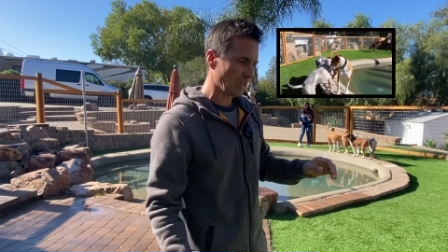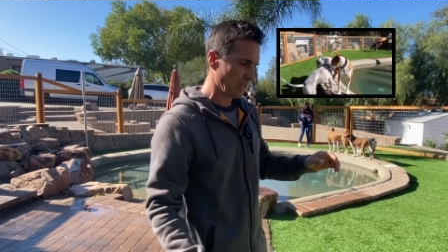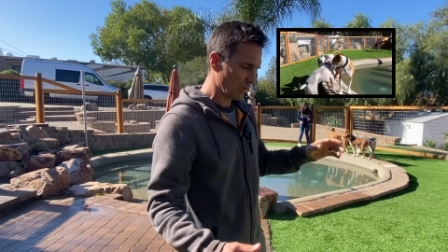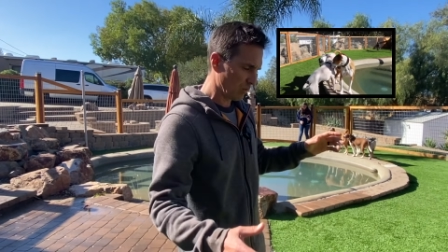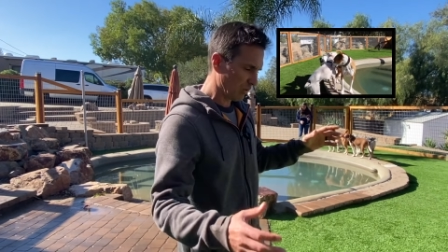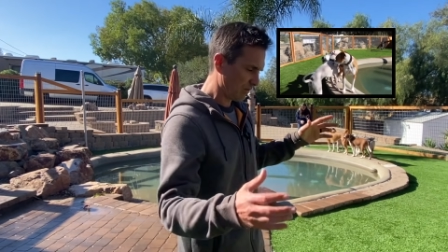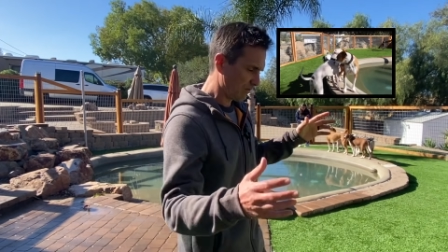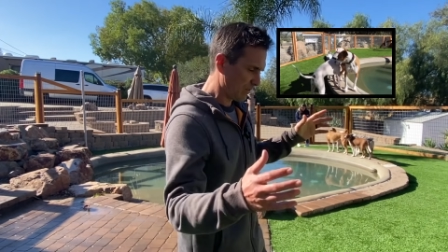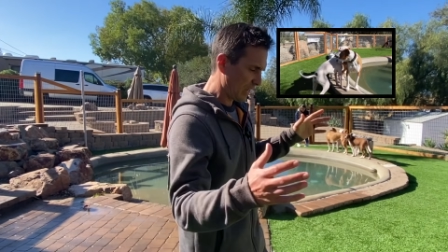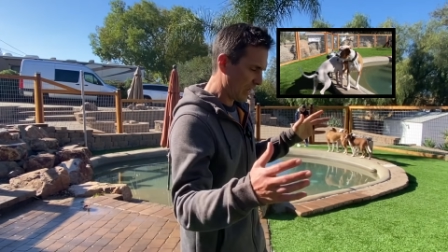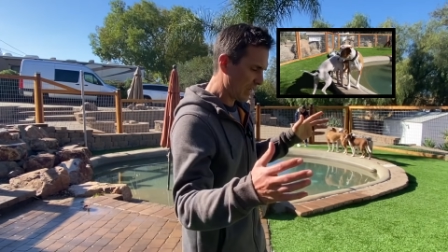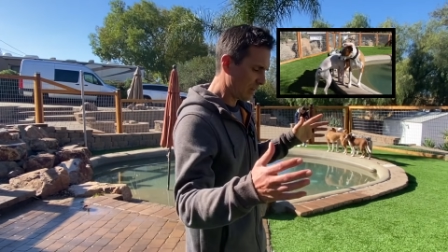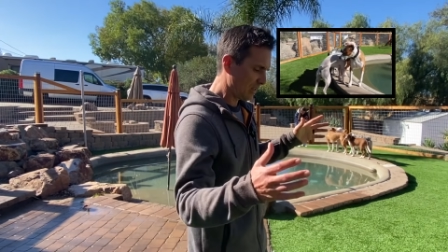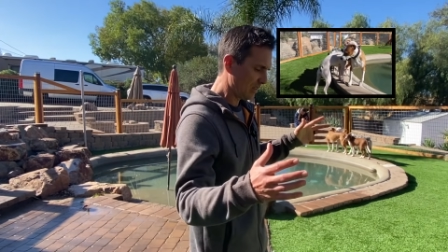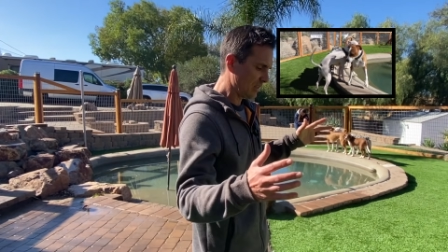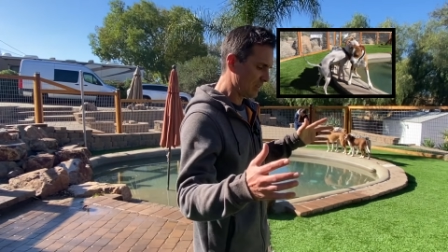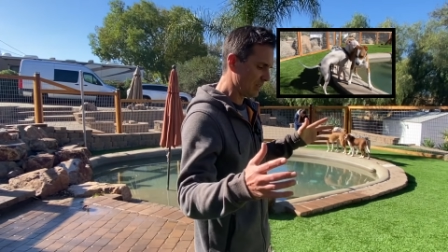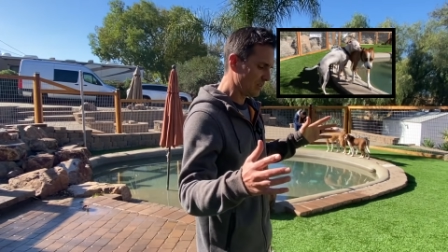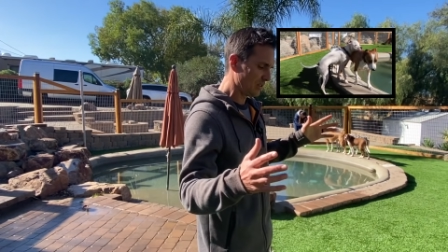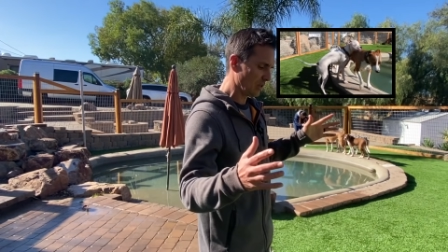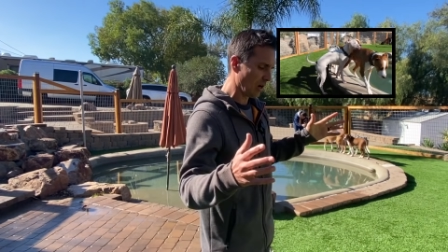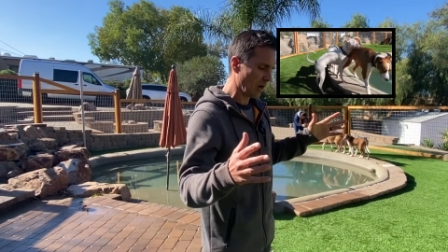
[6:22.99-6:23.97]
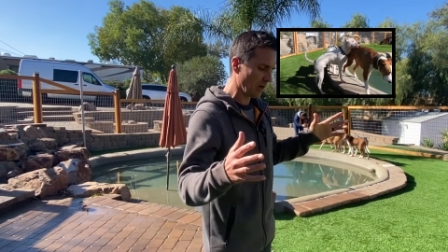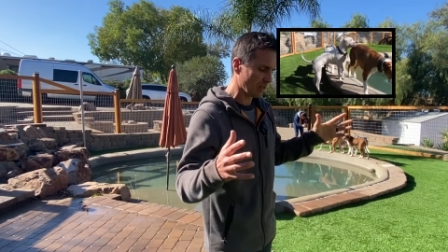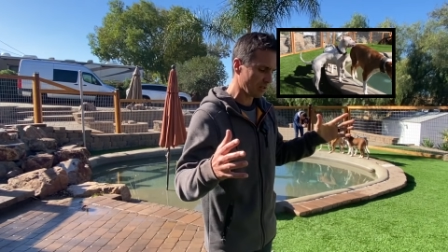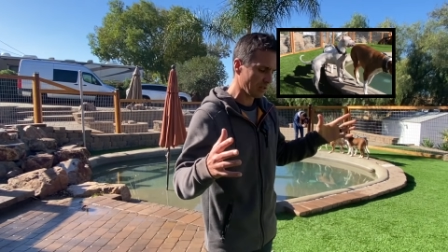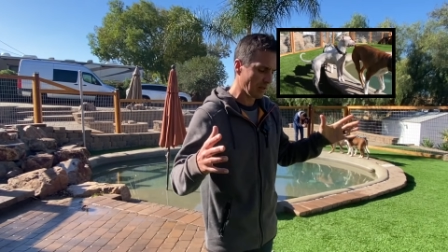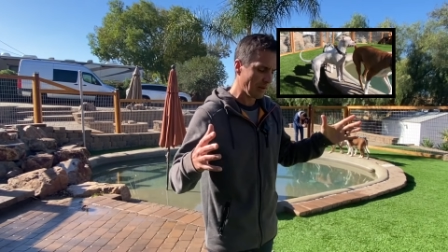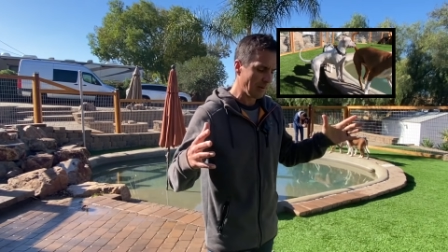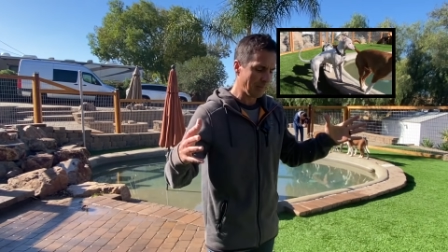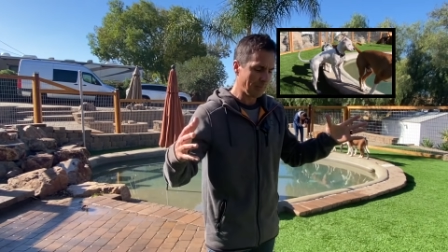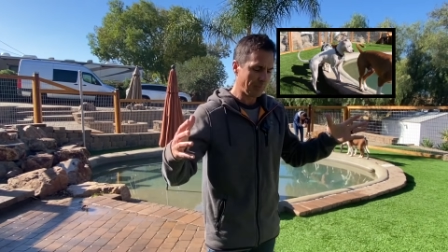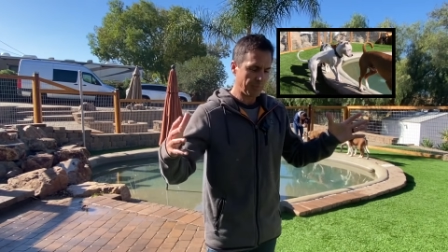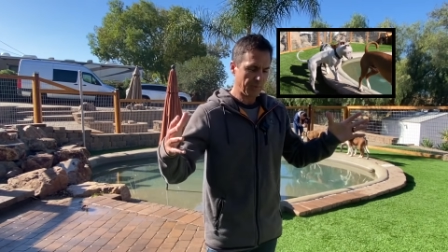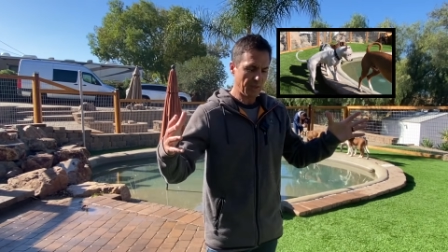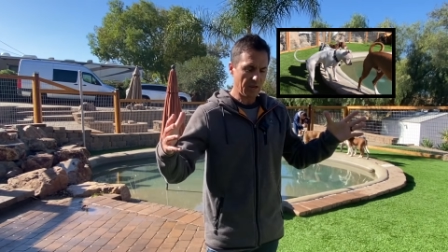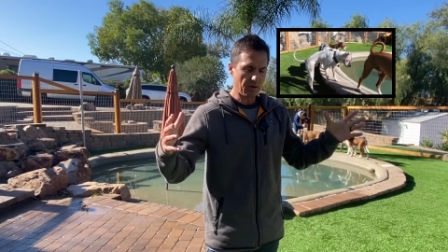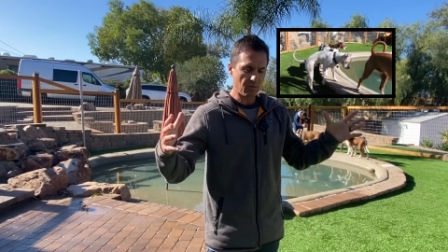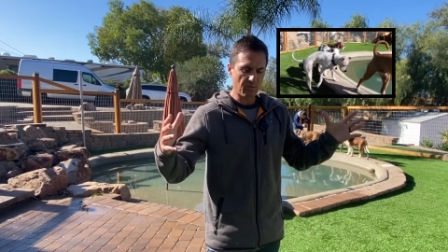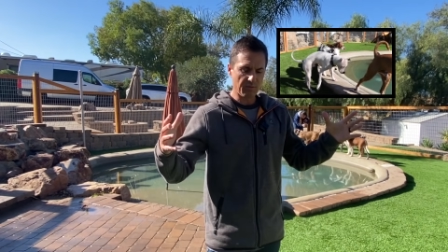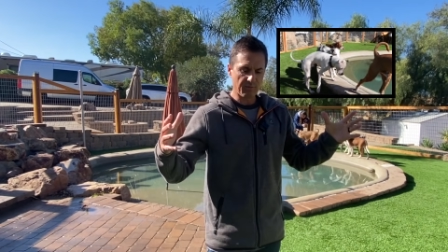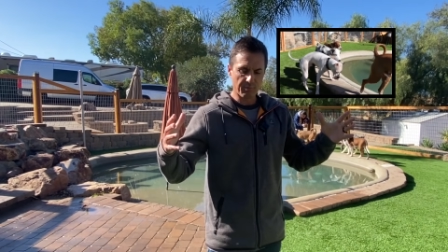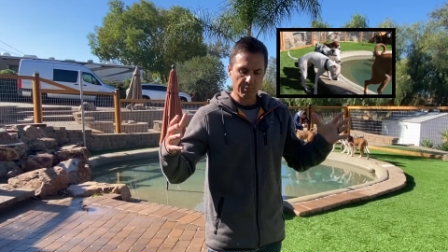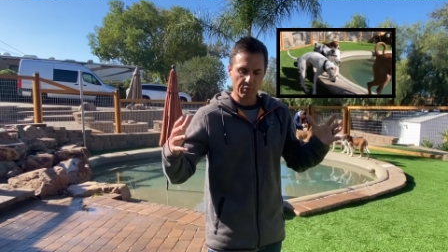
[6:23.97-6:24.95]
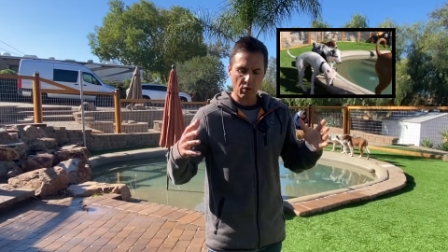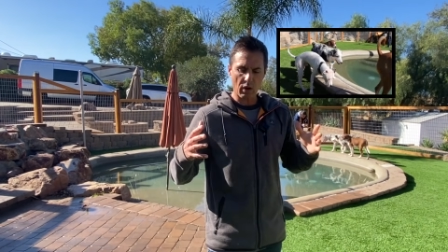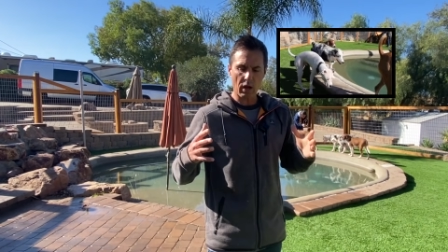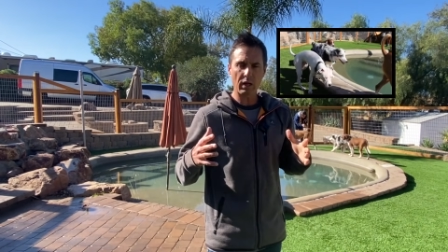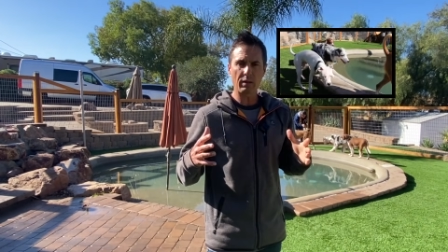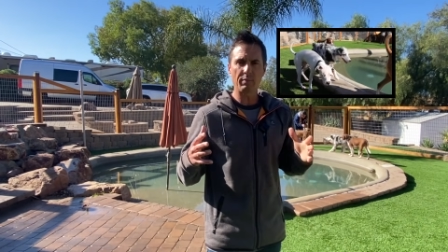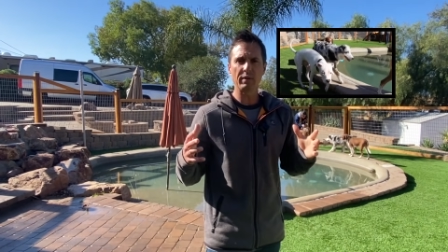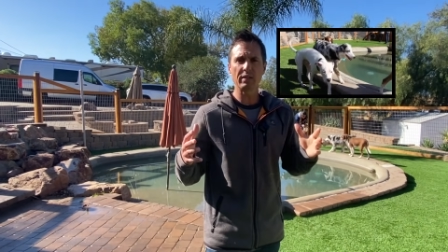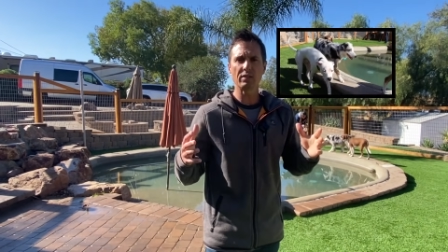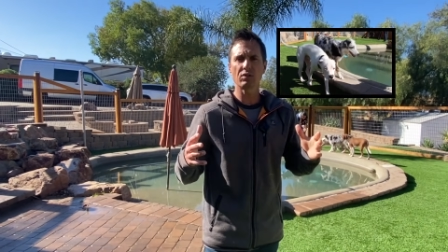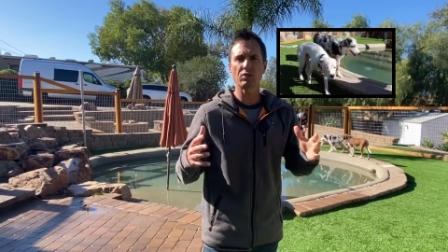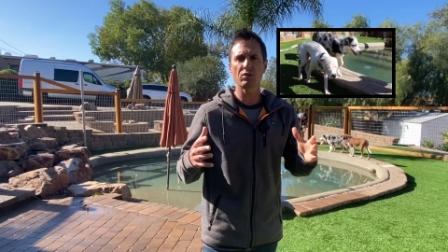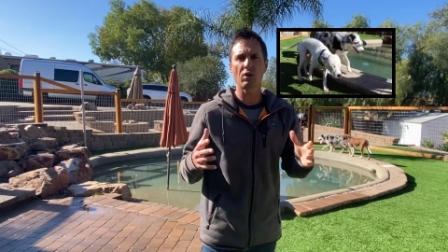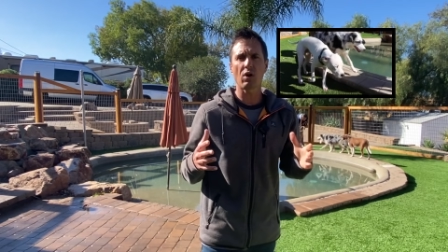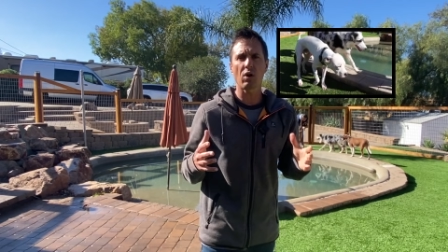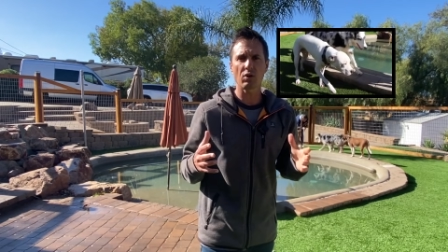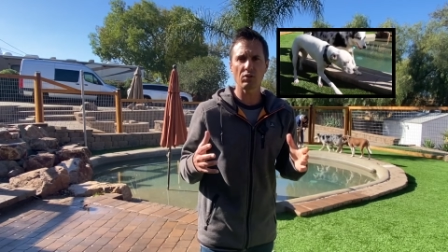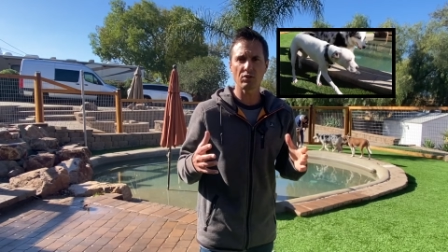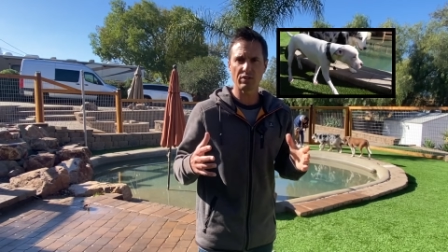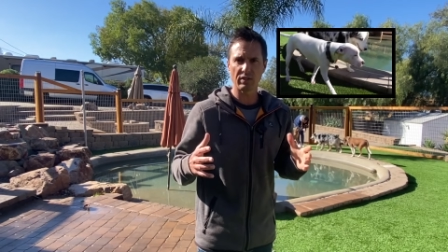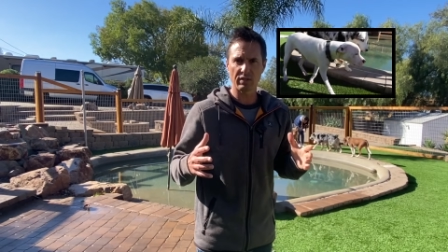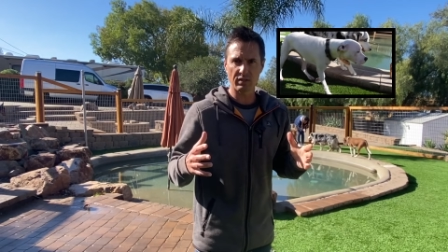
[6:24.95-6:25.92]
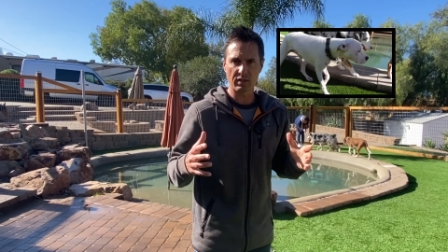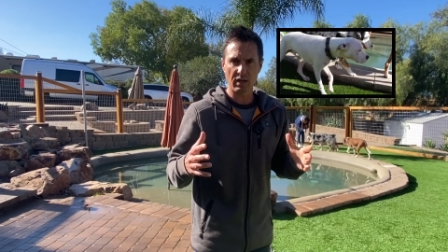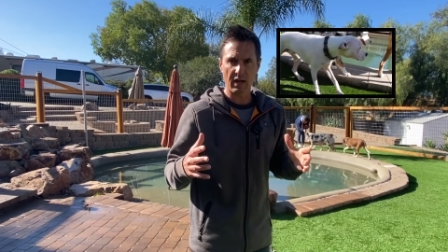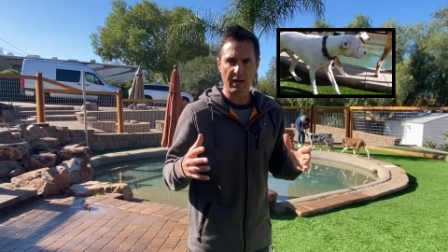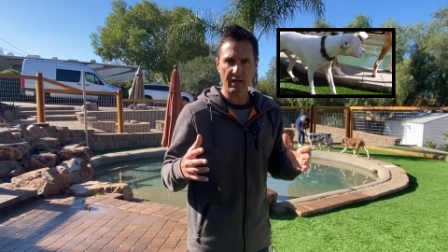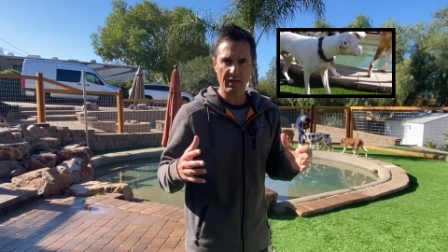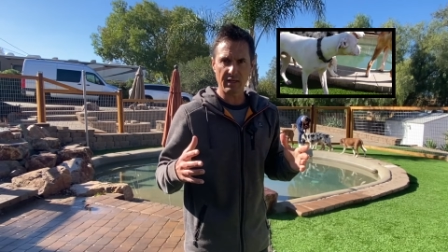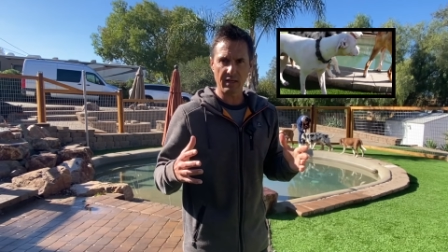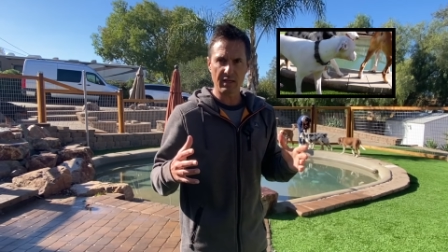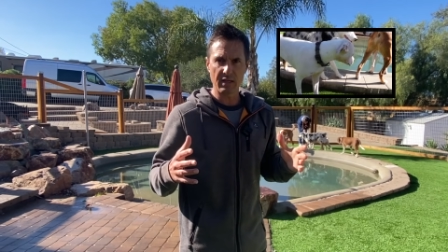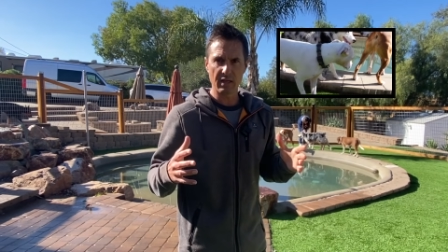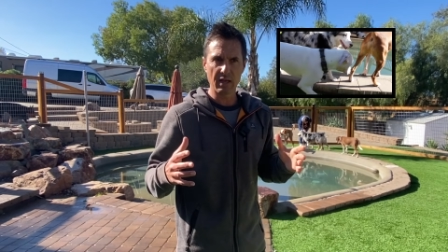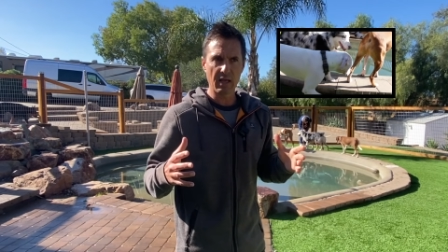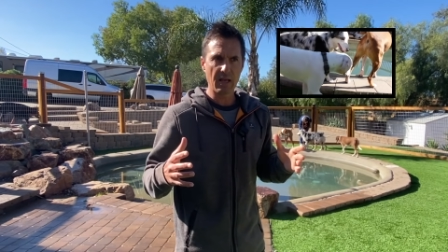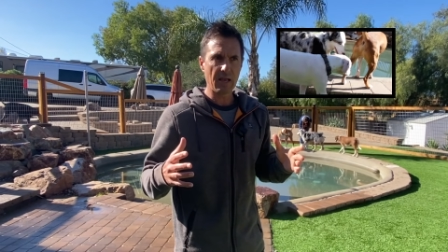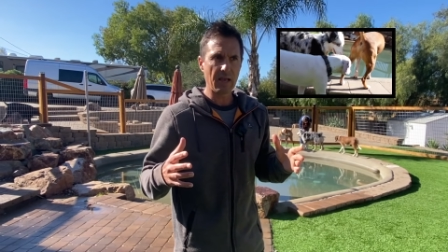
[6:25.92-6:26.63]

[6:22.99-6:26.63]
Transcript: And we've taken these dogs and we've brought them into our society.